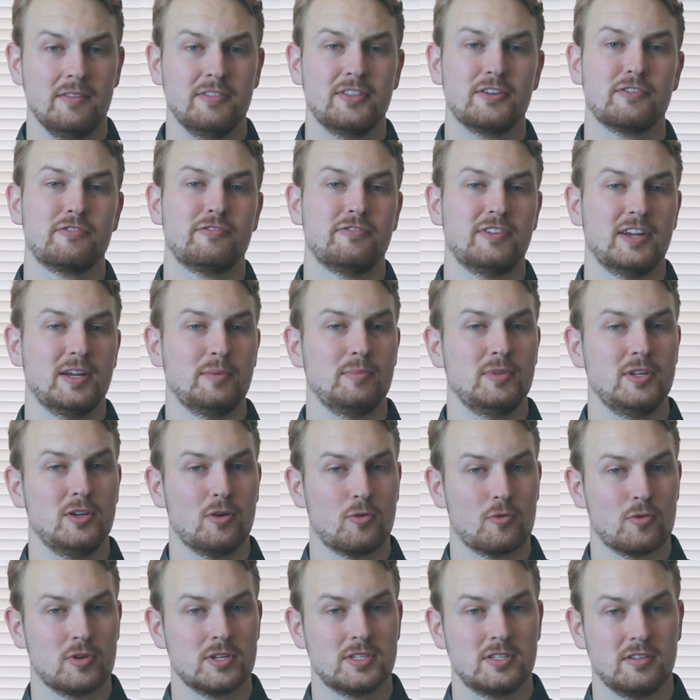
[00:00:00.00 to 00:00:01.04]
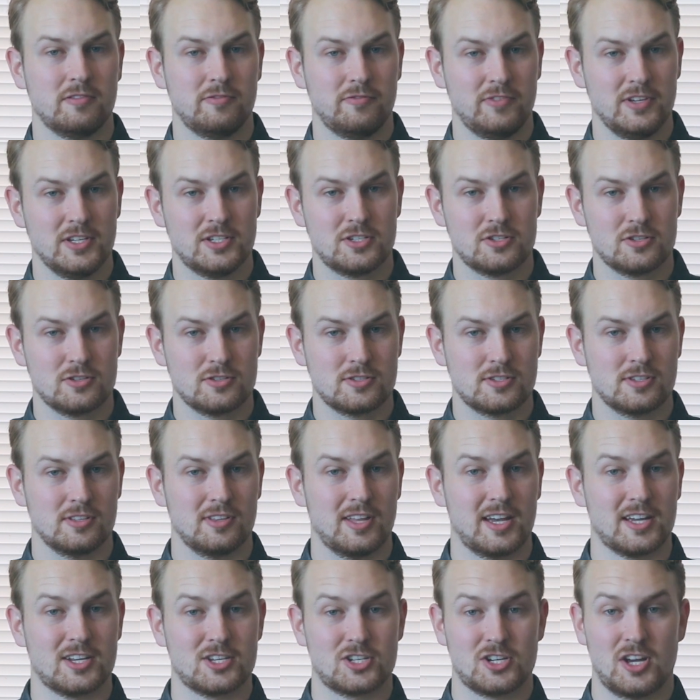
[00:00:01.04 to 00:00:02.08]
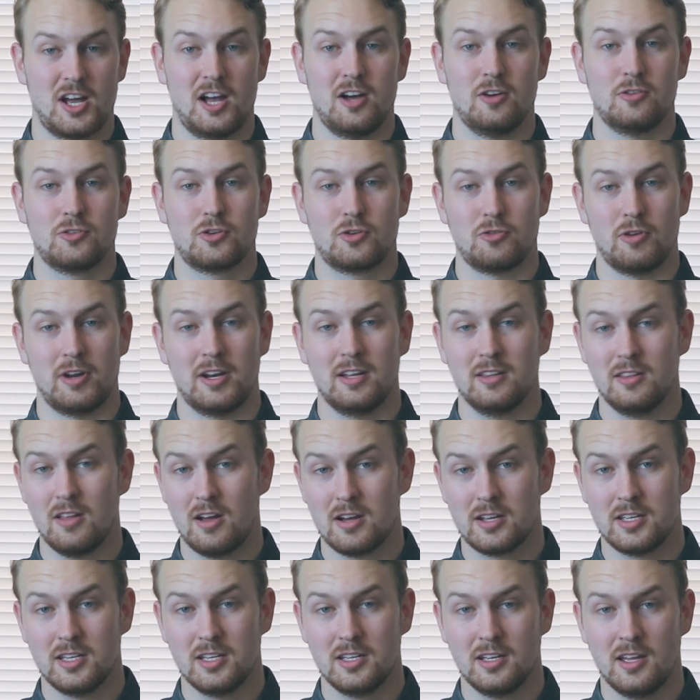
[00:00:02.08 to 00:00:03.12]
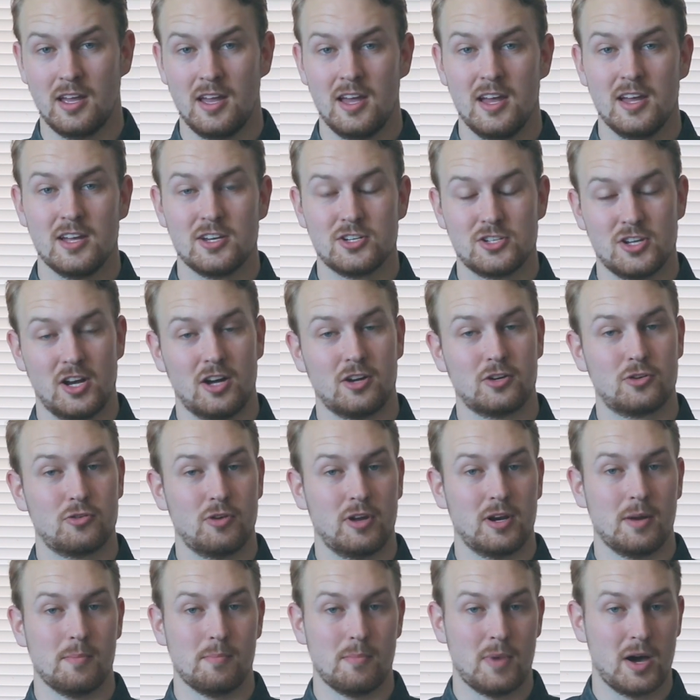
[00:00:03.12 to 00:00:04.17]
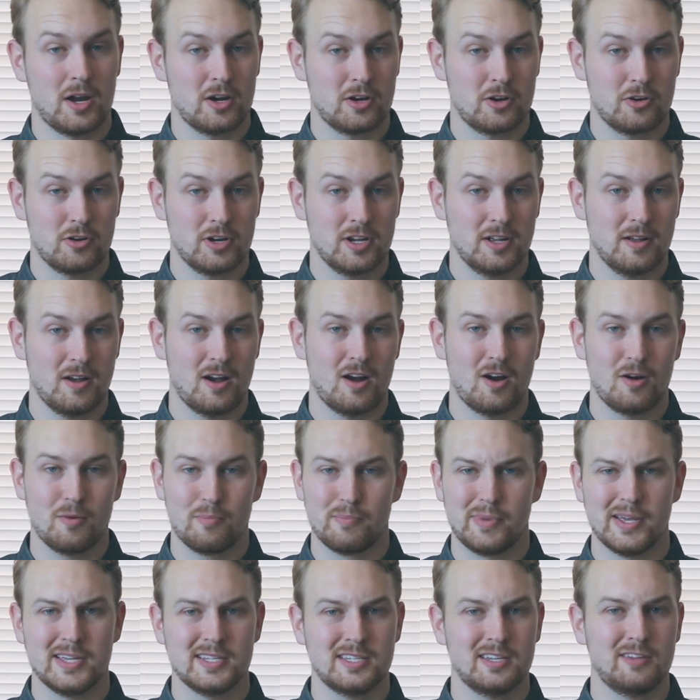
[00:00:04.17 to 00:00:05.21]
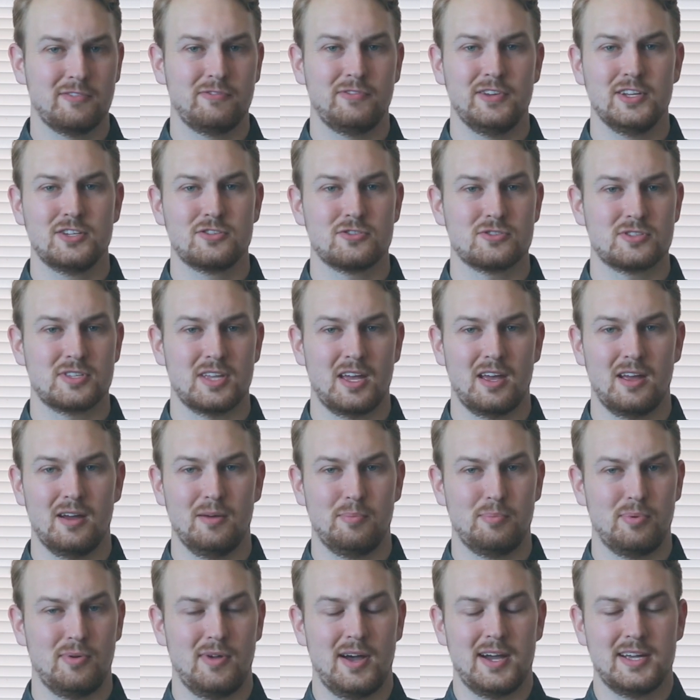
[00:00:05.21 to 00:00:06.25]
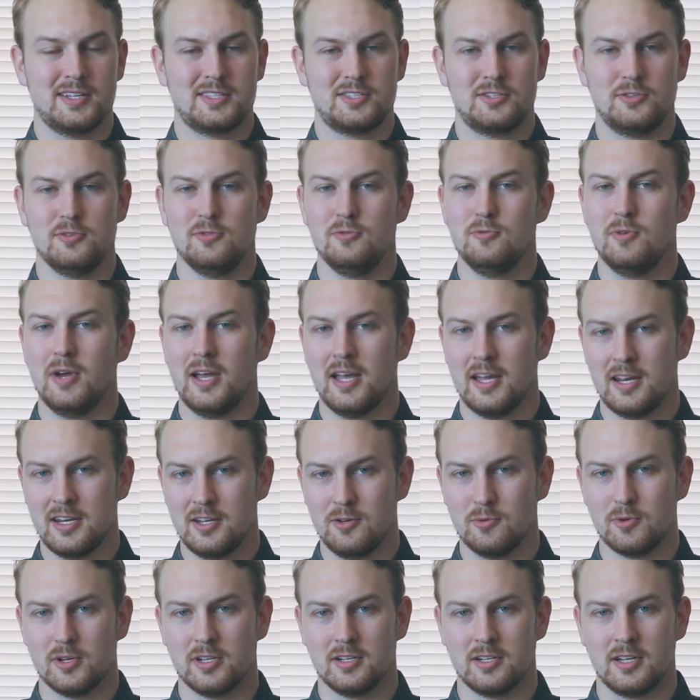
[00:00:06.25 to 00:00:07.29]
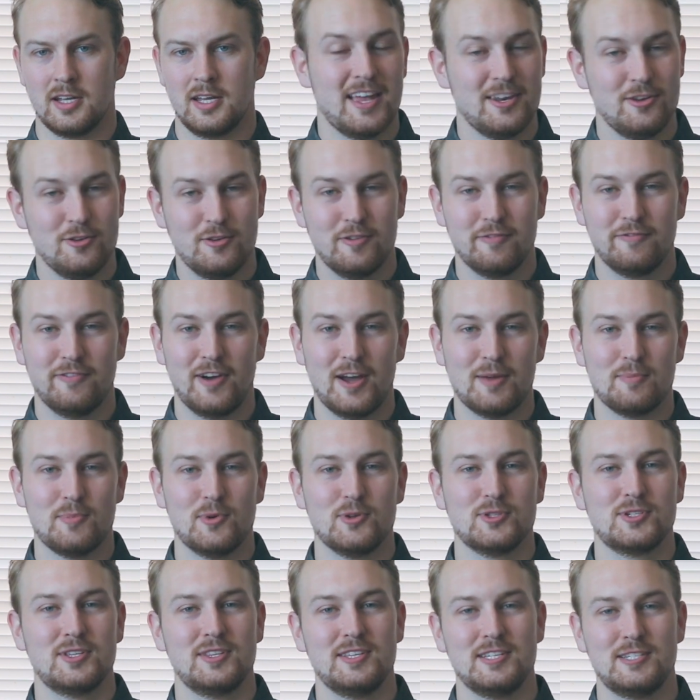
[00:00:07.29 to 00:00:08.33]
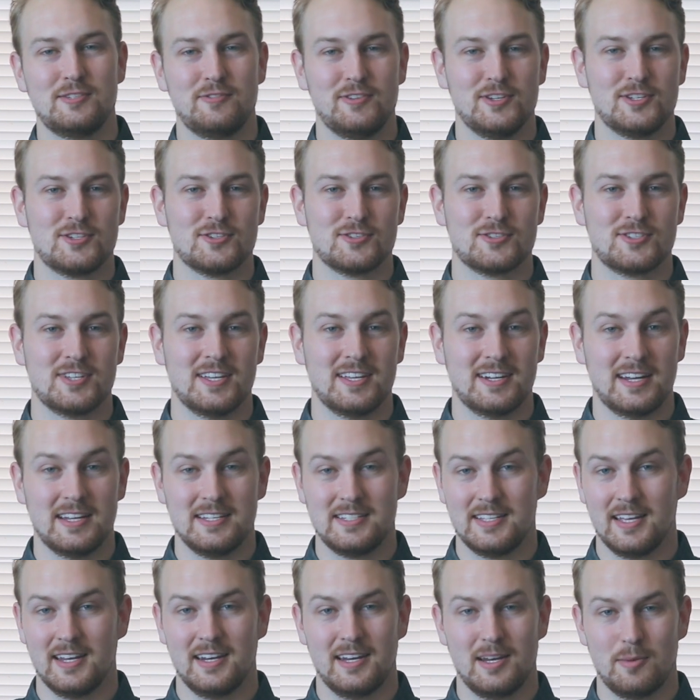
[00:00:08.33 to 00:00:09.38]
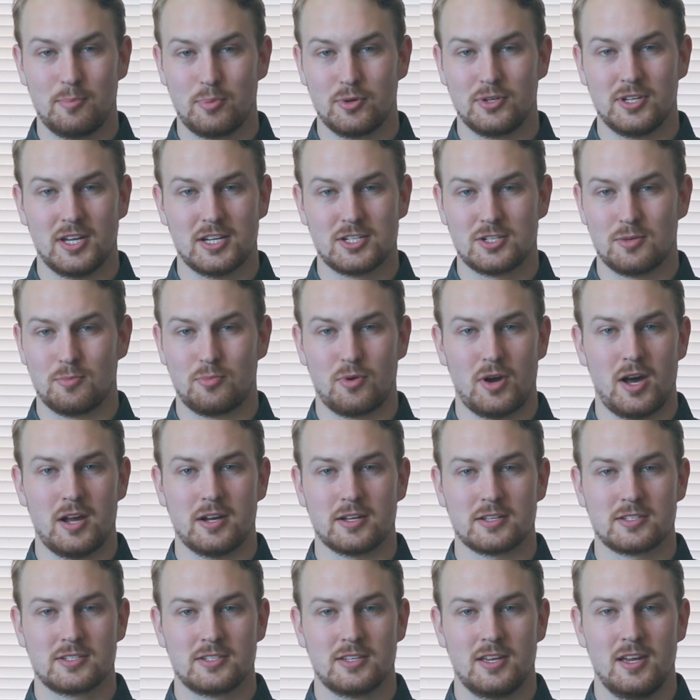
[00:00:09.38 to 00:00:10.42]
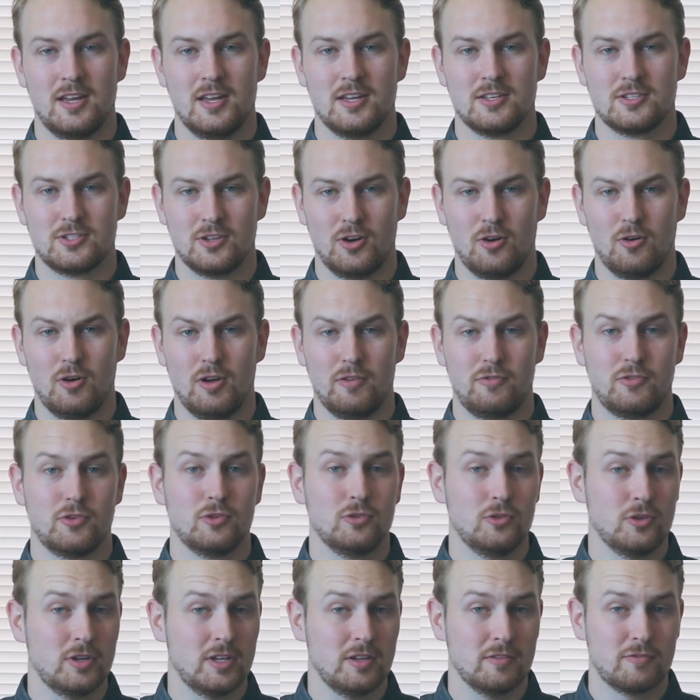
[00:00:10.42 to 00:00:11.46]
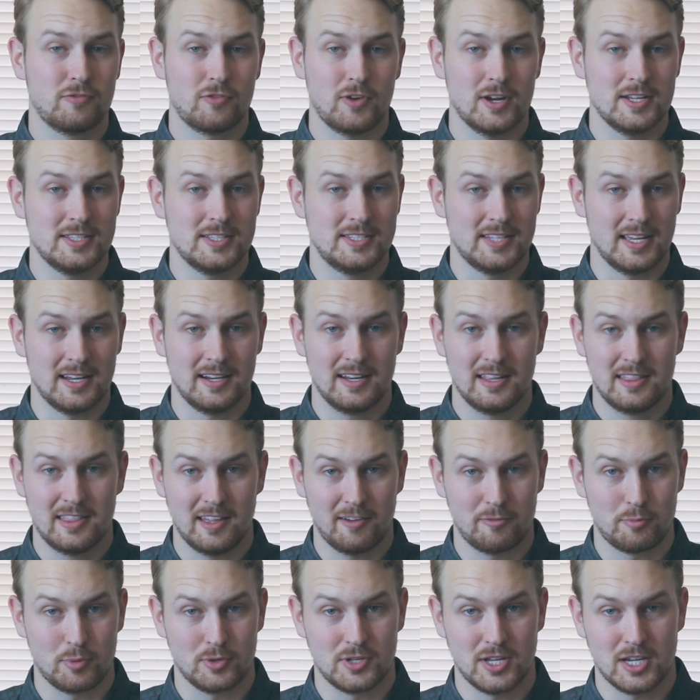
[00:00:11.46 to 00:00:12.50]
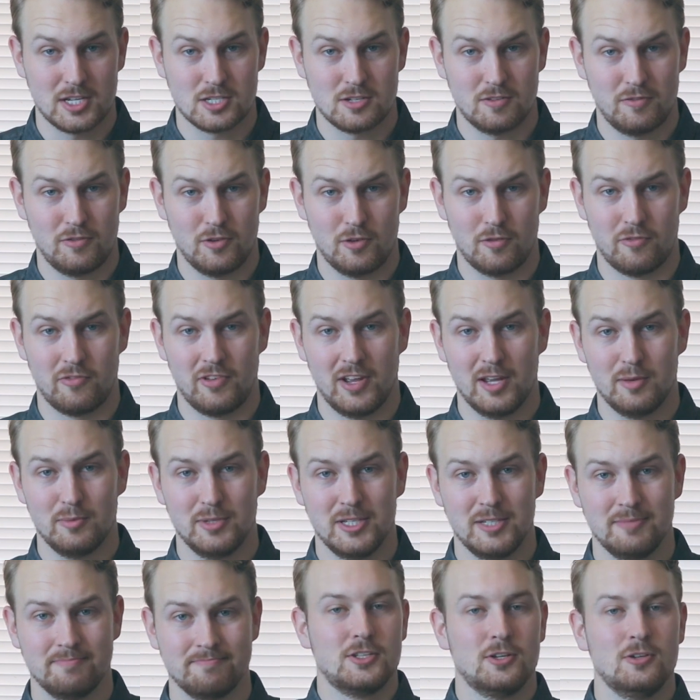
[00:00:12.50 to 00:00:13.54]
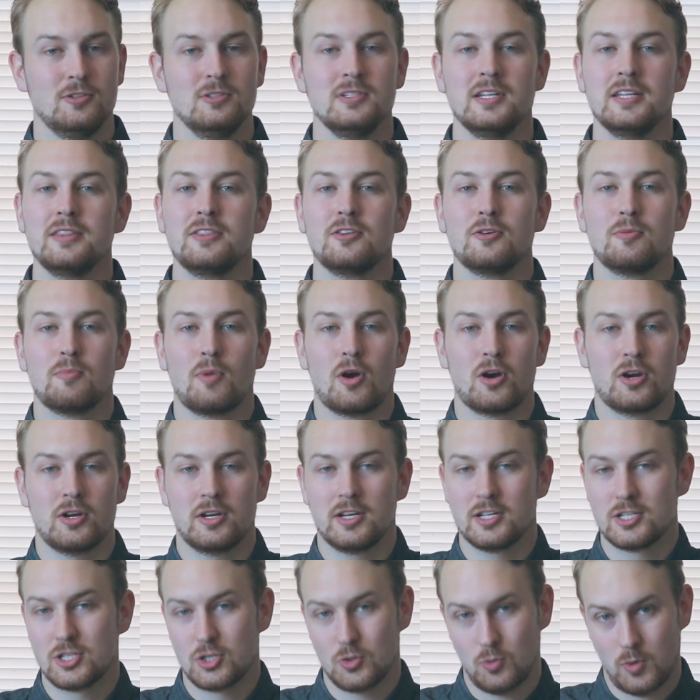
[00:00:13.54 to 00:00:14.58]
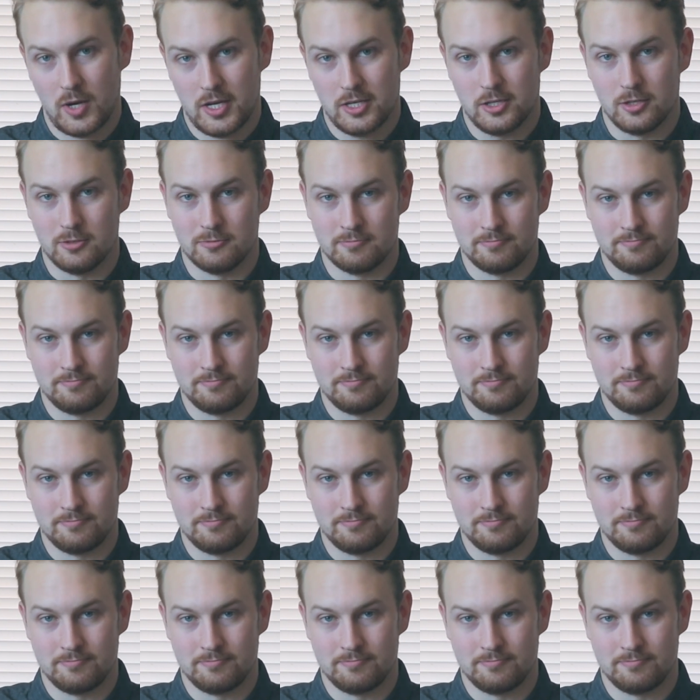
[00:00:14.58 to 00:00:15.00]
of their family-oriented features like child credit locking, child credit monitoring are basic features that apply to anyone. And you can find most of these features in identity protection products. So if you're looking for identity theft protection for your family, don't let their marketing sway you.